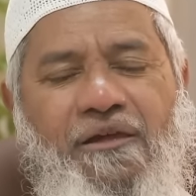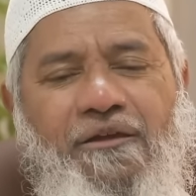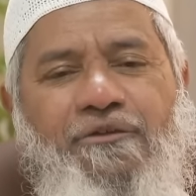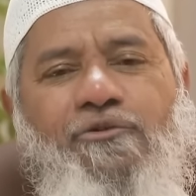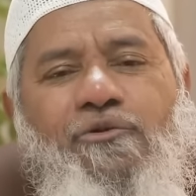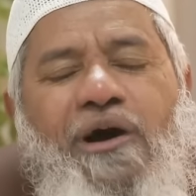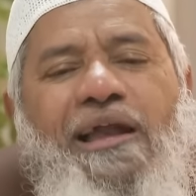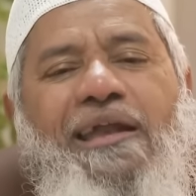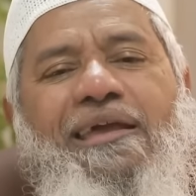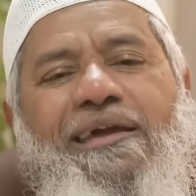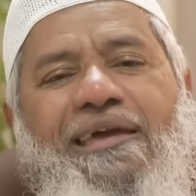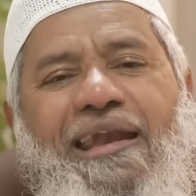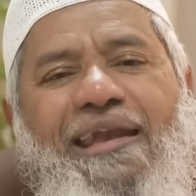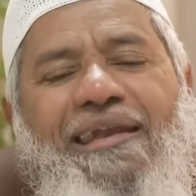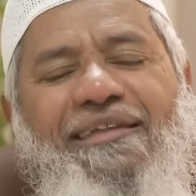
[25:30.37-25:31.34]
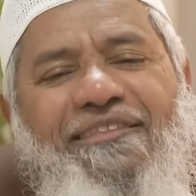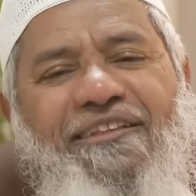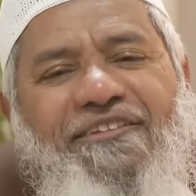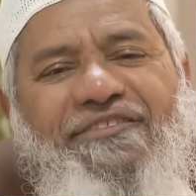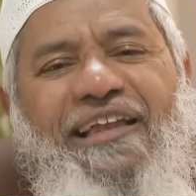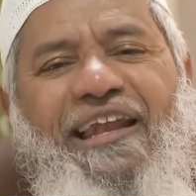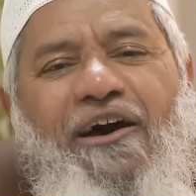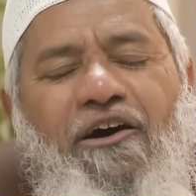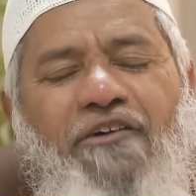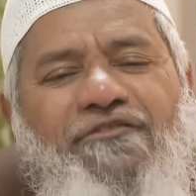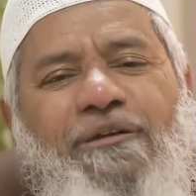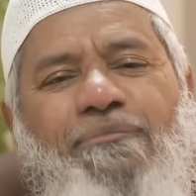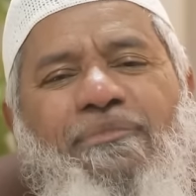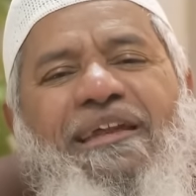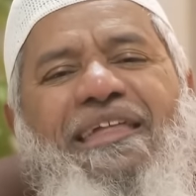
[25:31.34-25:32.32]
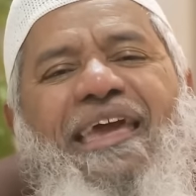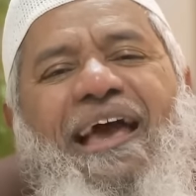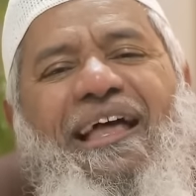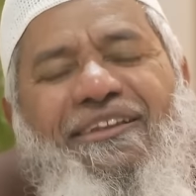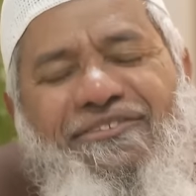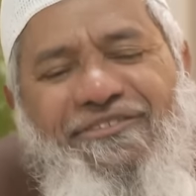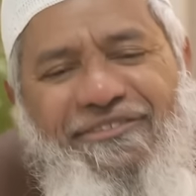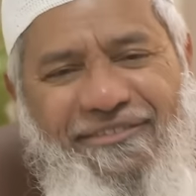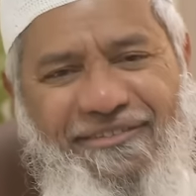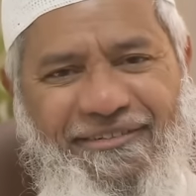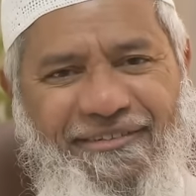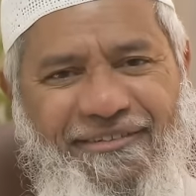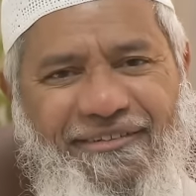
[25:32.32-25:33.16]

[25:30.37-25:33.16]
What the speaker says: you are degrading the salah of somebody else.